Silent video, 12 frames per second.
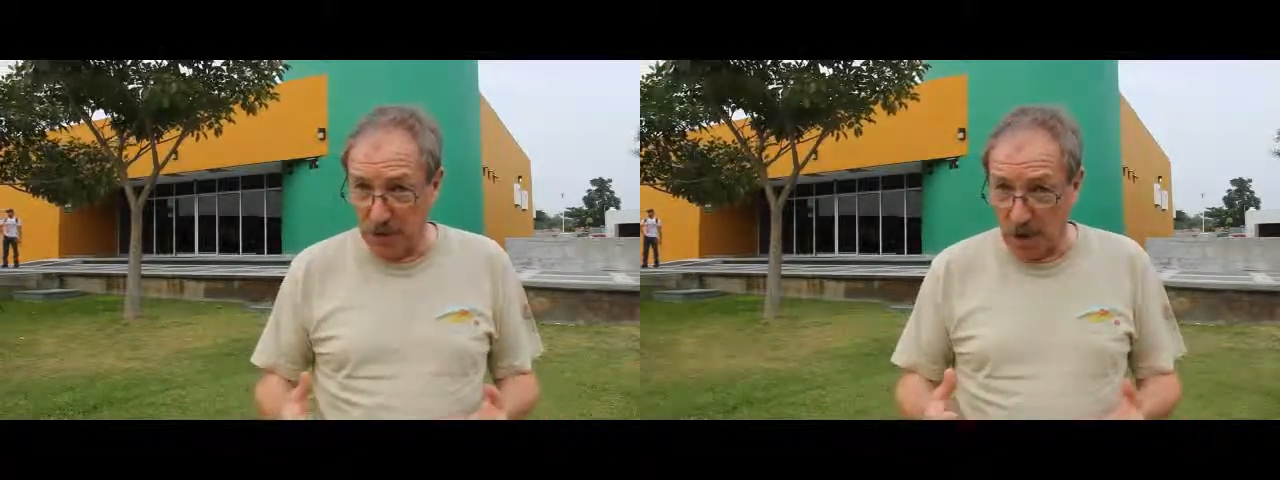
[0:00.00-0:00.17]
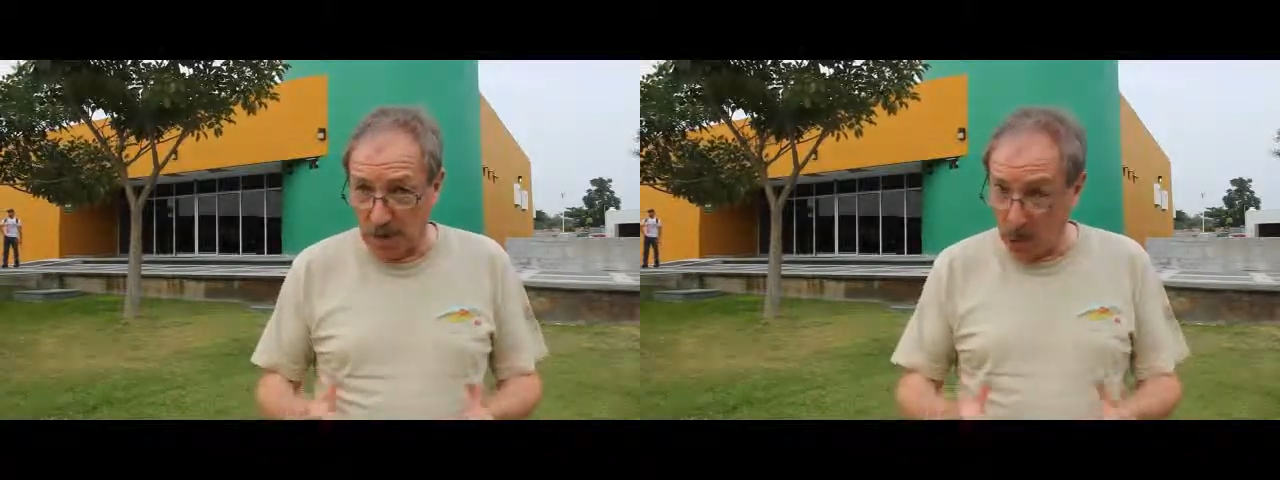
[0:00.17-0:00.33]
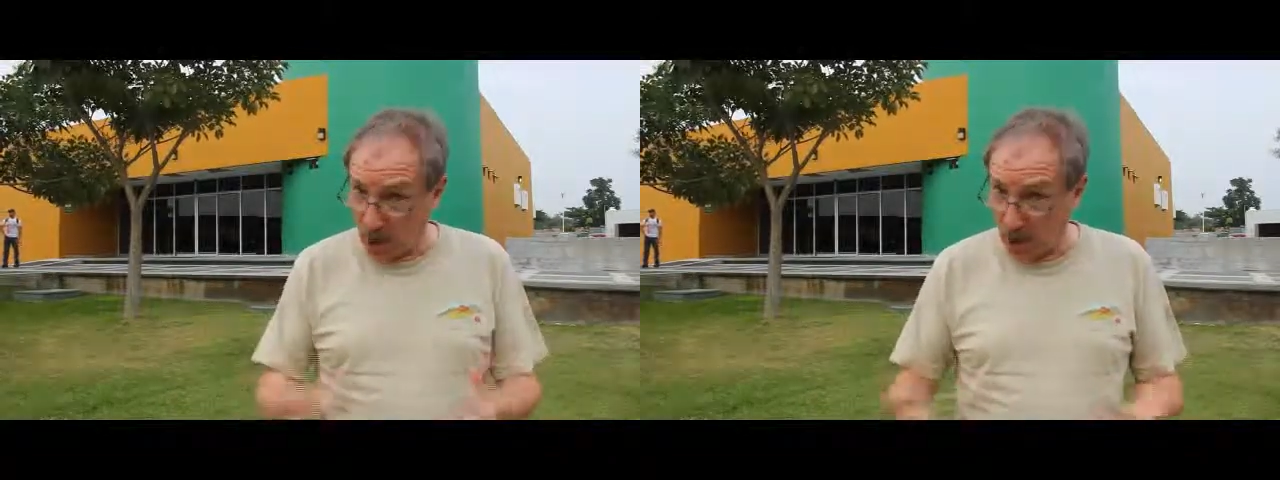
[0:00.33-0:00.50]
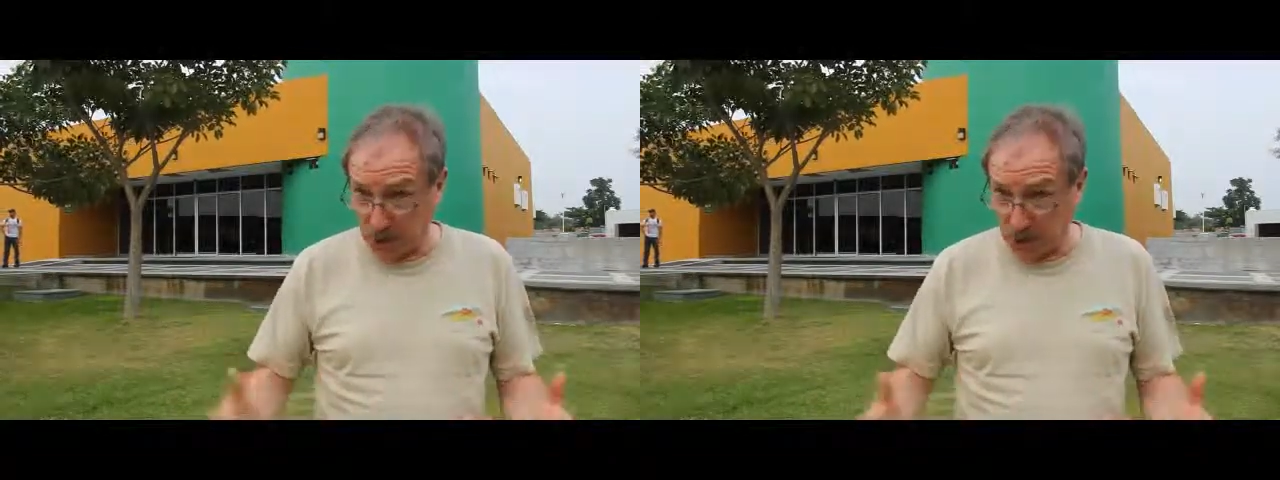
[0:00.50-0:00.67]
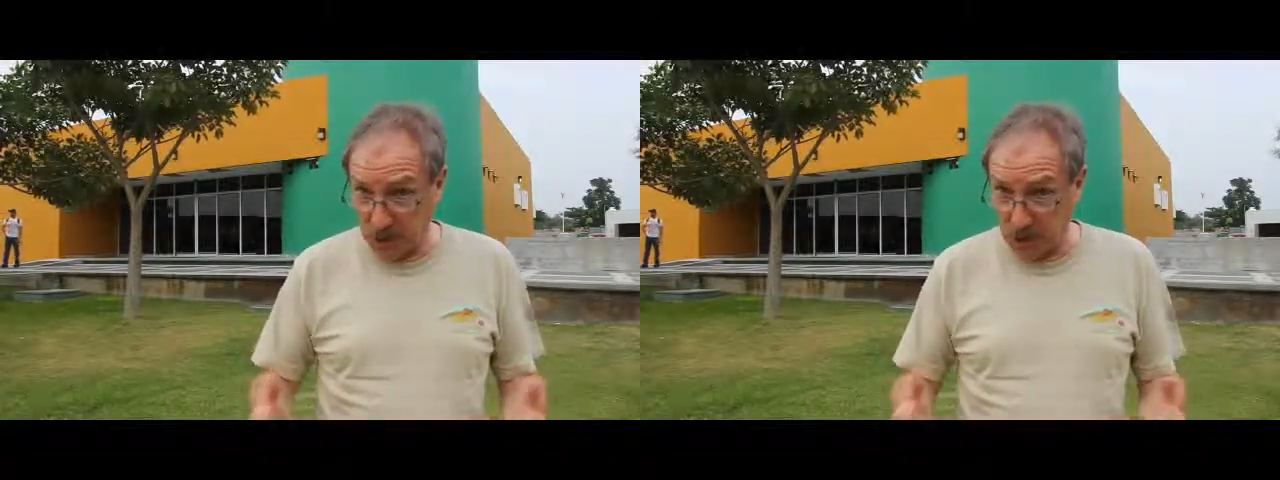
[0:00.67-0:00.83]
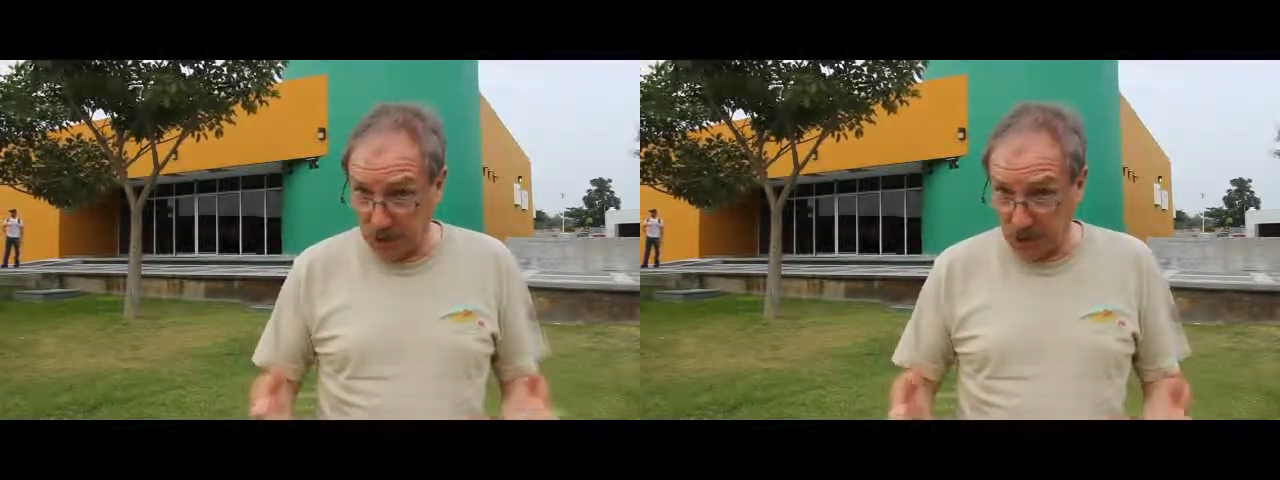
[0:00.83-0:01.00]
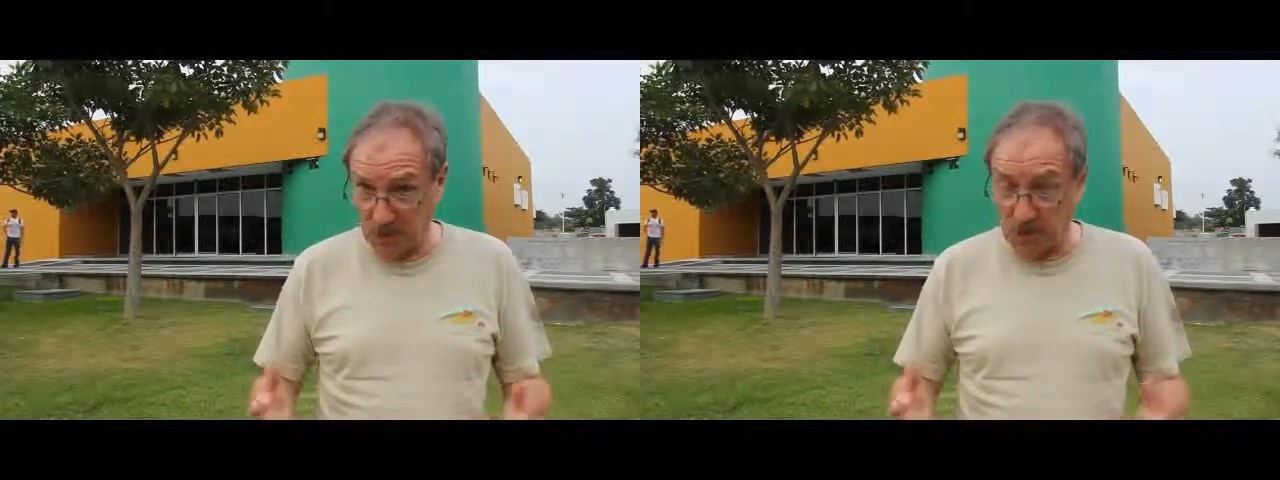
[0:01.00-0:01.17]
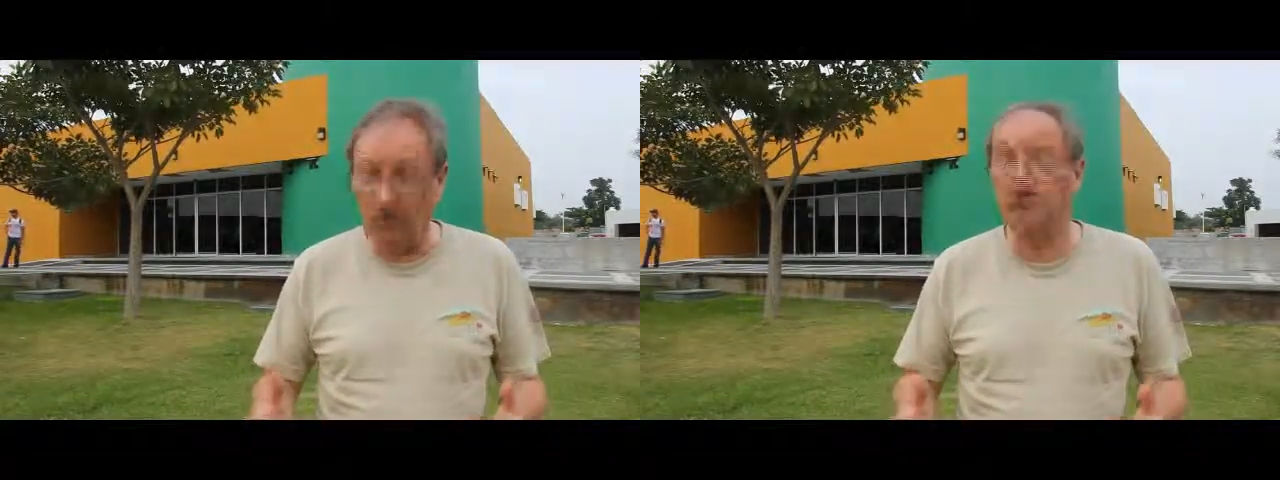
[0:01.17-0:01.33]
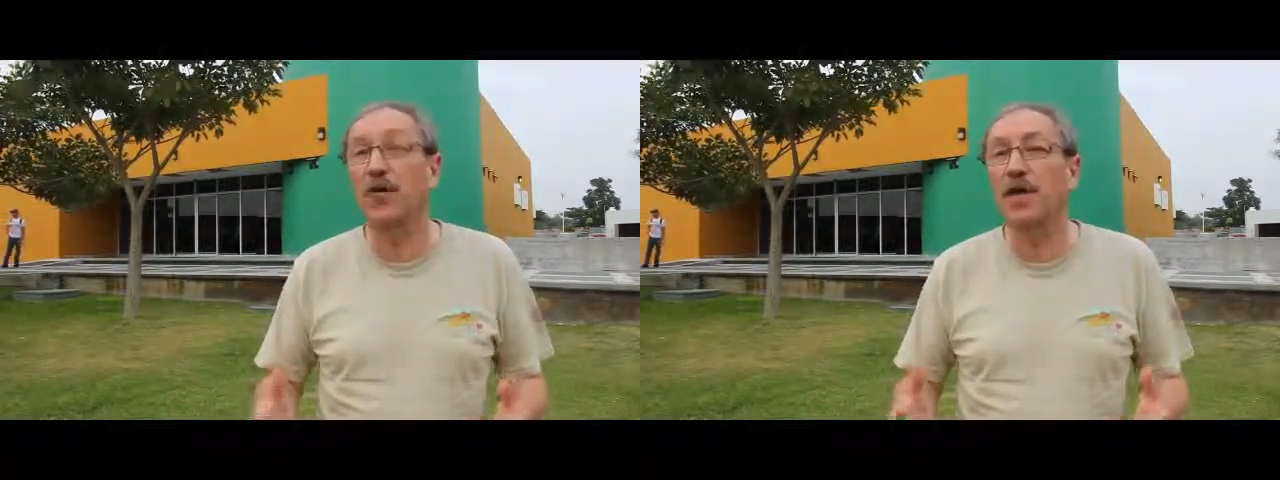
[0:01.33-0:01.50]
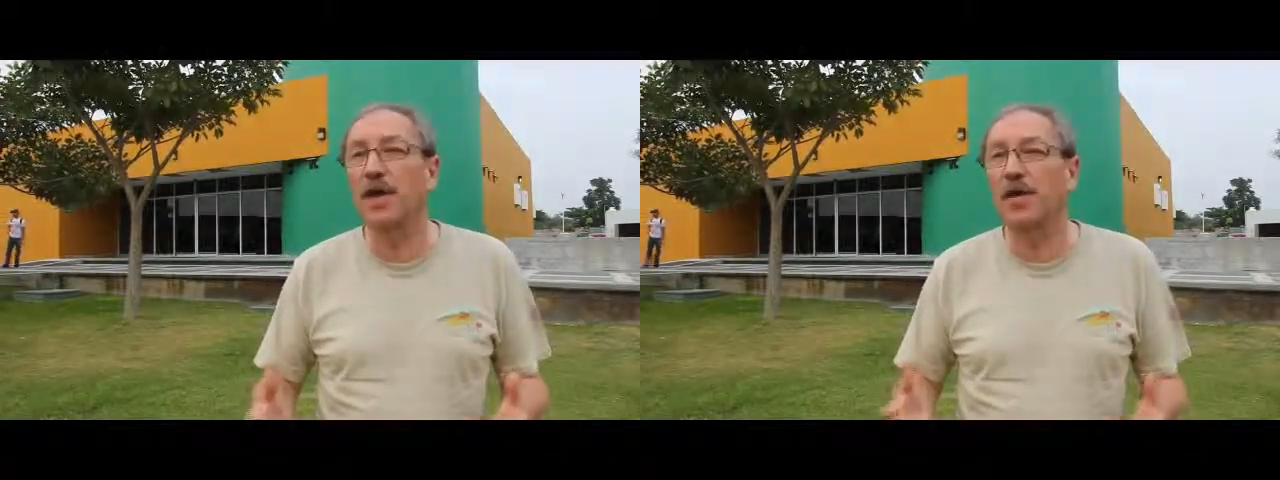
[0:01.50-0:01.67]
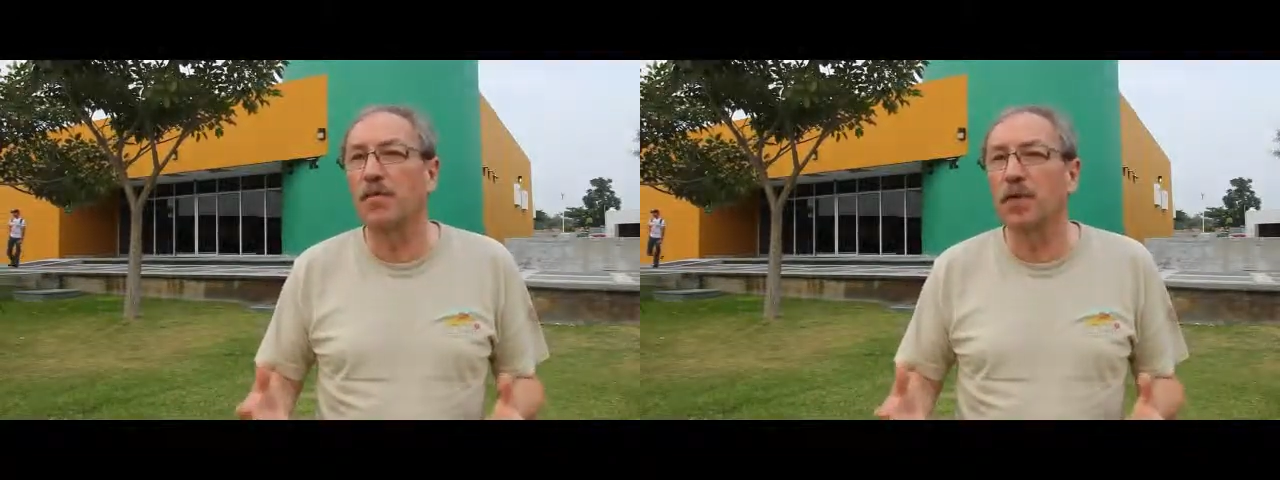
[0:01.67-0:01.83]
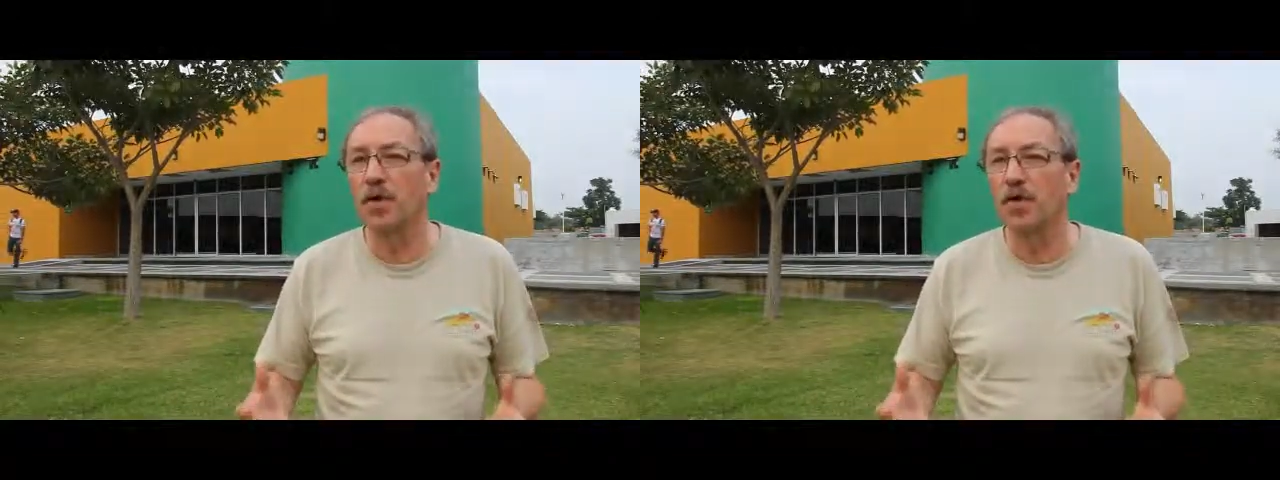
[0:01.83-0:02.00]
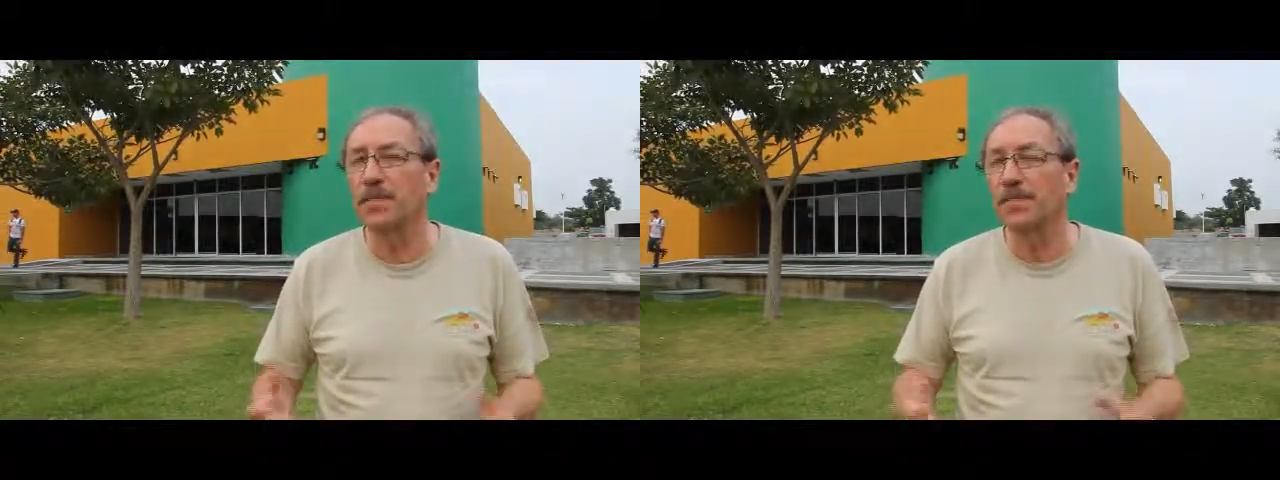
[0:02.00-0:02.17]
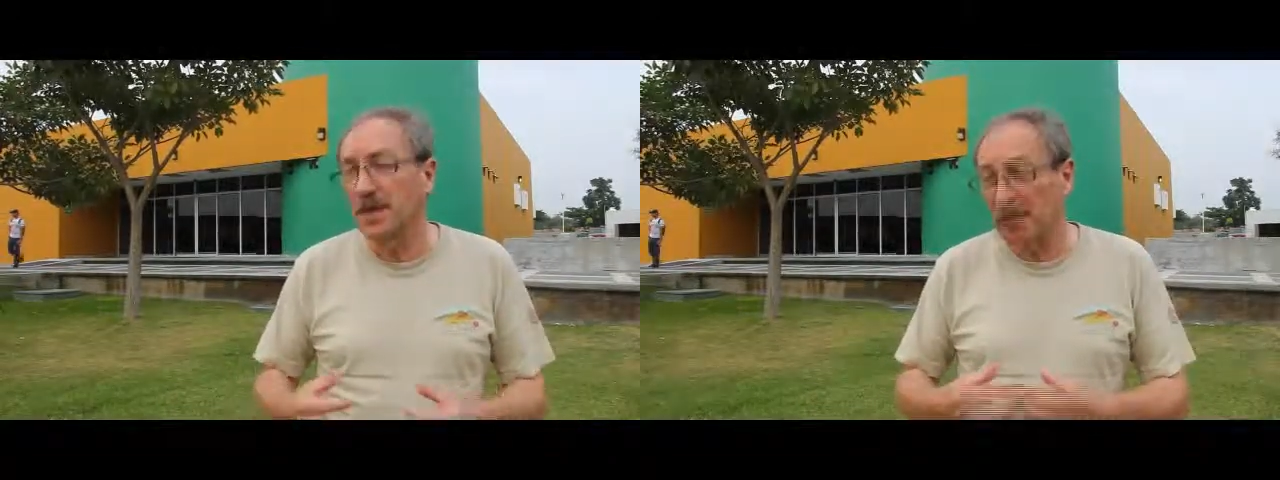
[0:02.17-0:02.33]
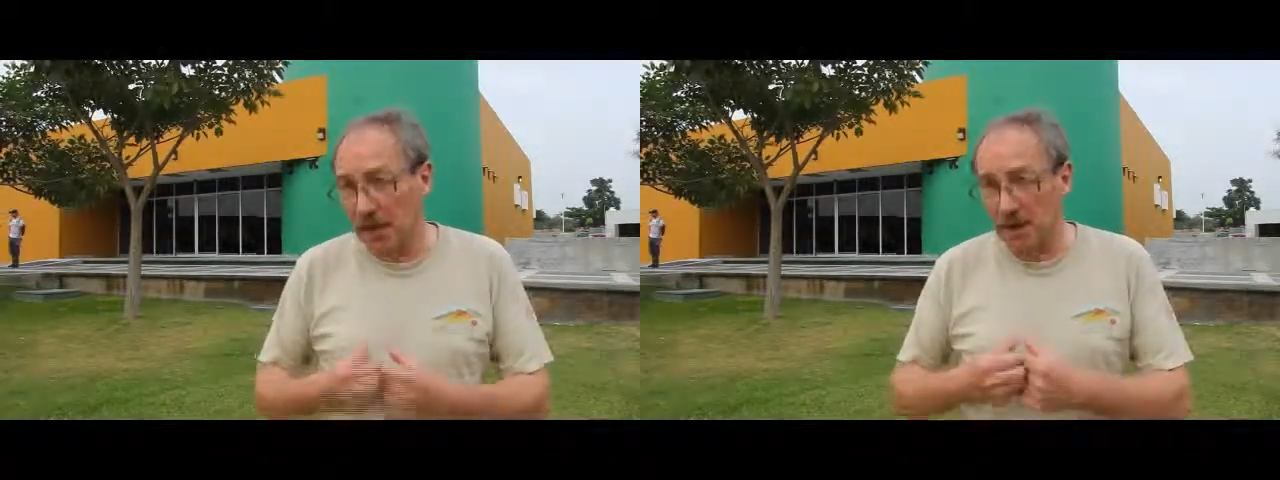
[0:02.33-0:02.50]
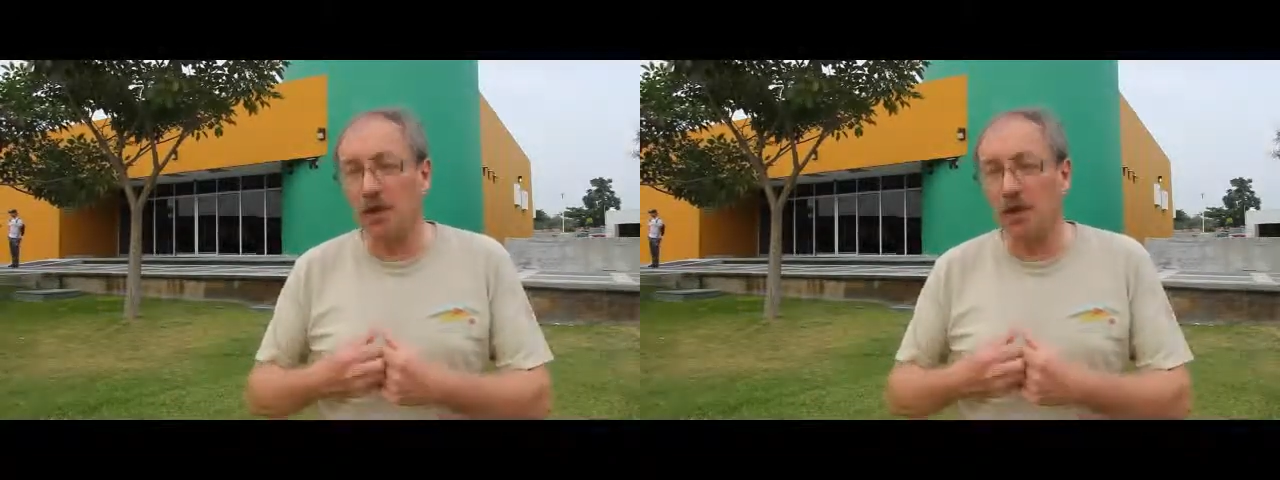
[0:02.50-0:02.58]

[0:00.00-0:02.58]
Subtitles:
are partners in Global Volcano Model. And I